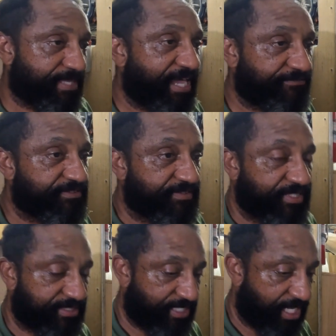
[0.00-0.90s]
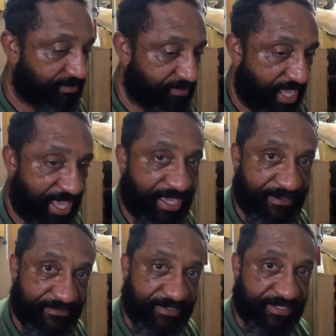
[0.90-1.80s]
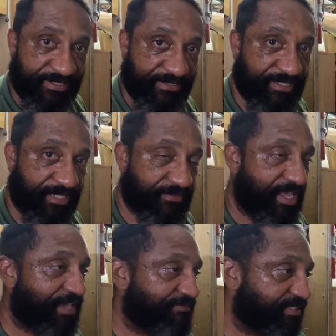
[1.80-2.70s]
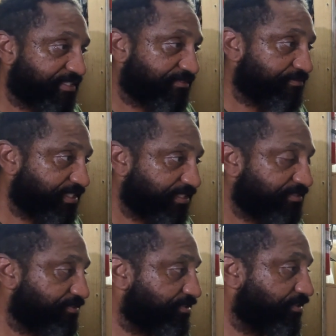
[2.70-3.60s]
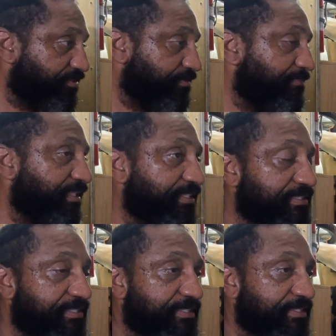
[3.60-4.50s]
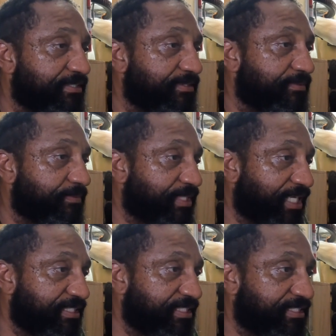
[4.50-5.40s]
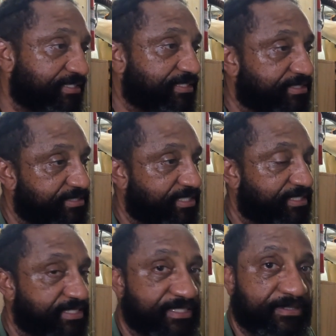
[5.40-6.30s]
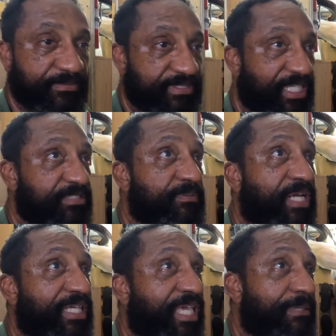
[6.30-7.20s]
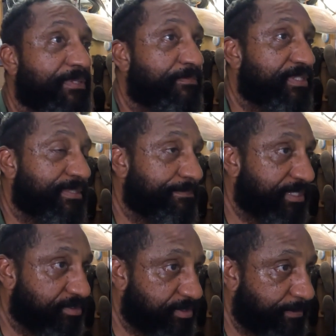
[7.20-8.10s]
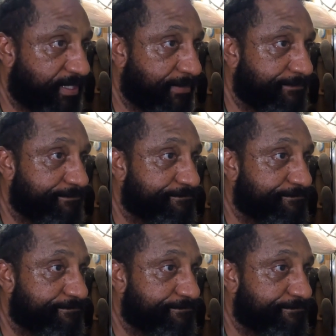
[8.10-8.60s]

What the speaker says: after this, and I don't have it in the rig to show you, but what I did instead of this was, that's when I came up with the bilge pump,